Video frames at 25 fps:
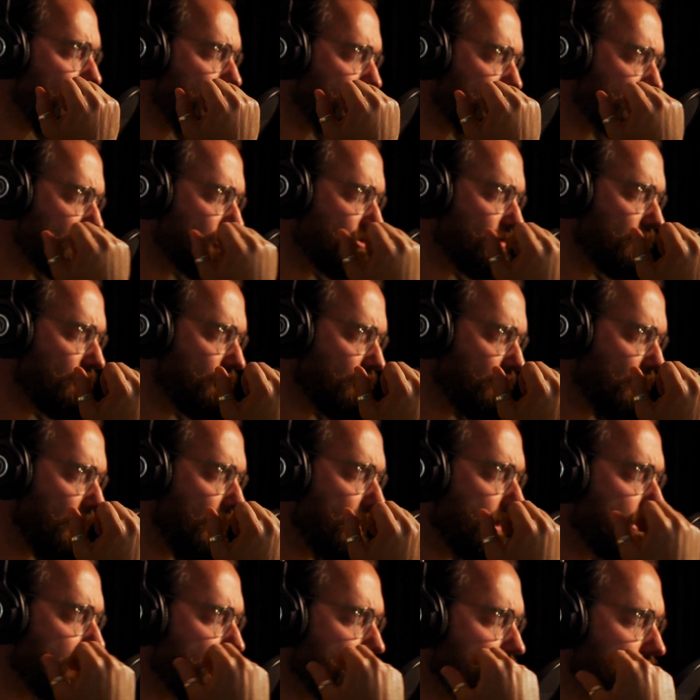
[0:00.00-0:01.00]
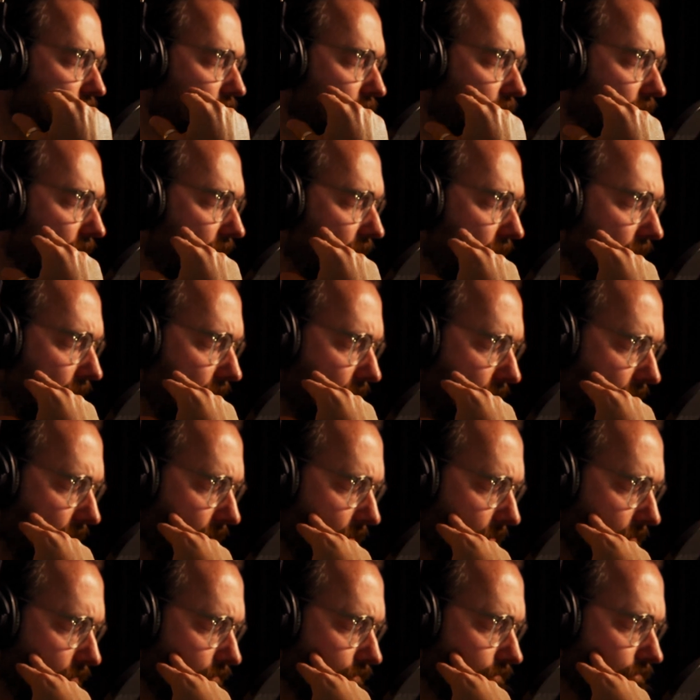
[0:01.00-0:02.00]
unto change,
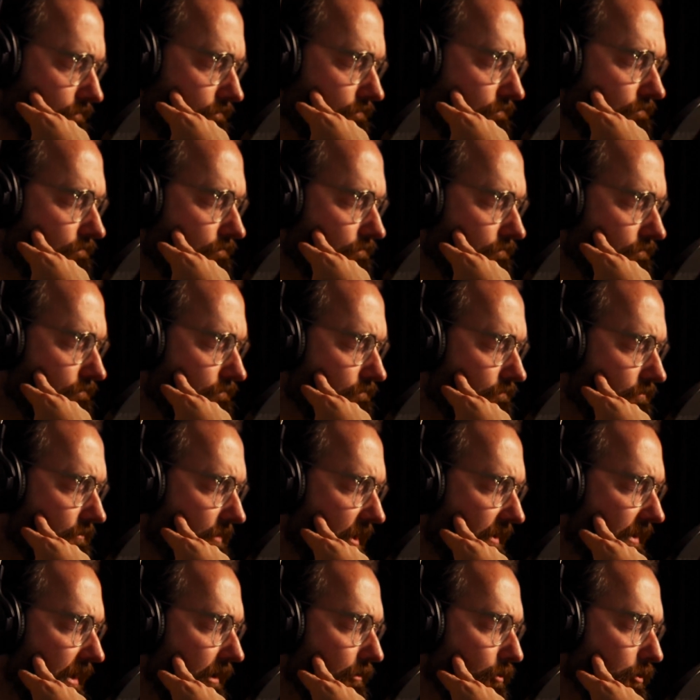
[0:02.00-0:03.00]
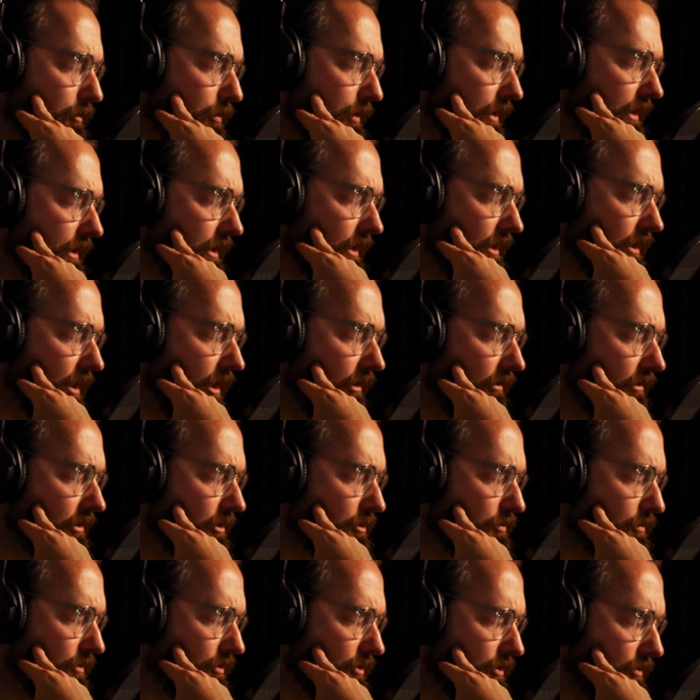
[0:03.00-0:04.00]
and that would be an
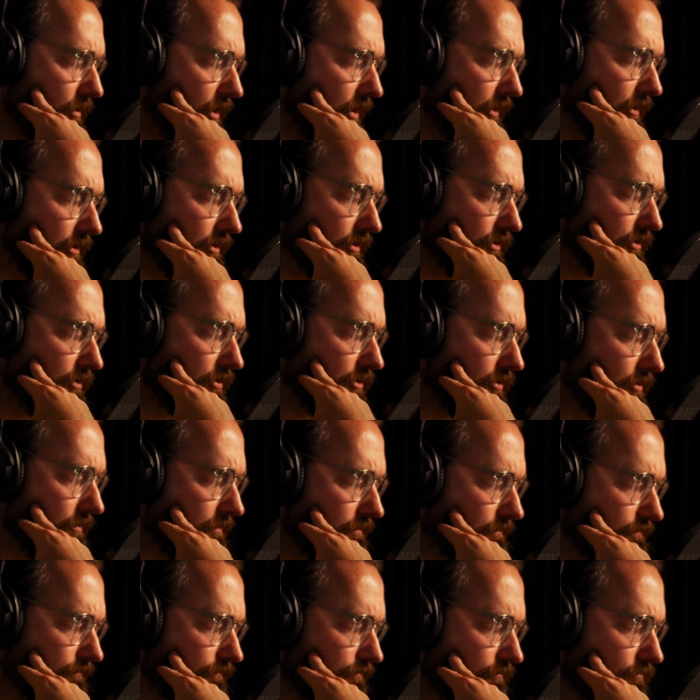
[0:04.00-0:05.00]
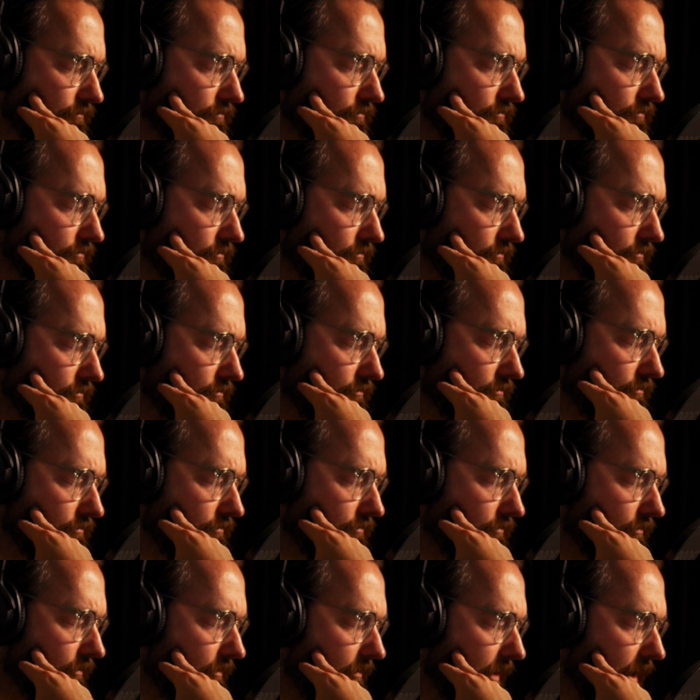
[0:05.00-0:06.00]
encouragement to others,
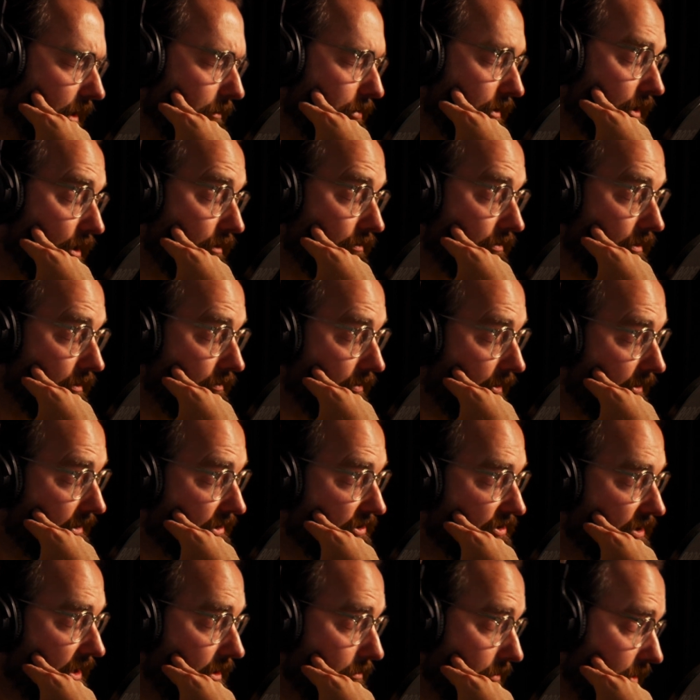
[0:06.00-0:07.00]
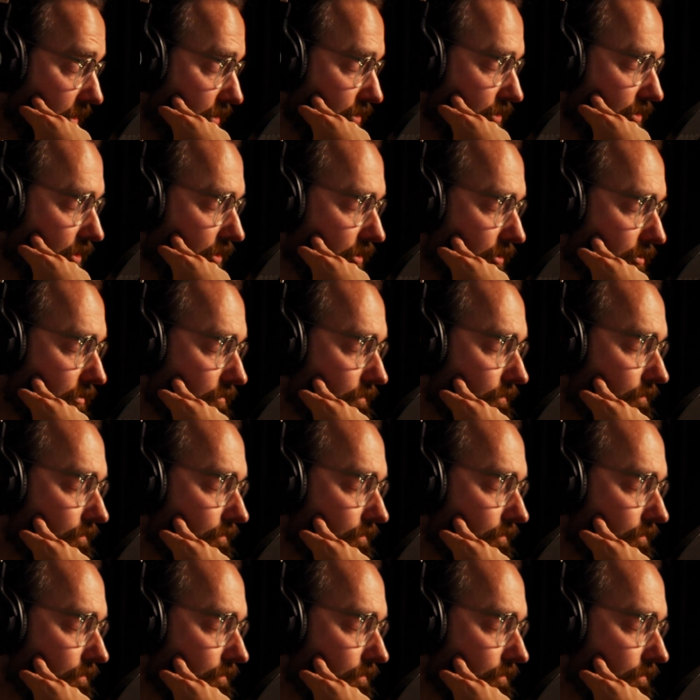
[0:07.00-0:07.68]
maybe over the very same issue.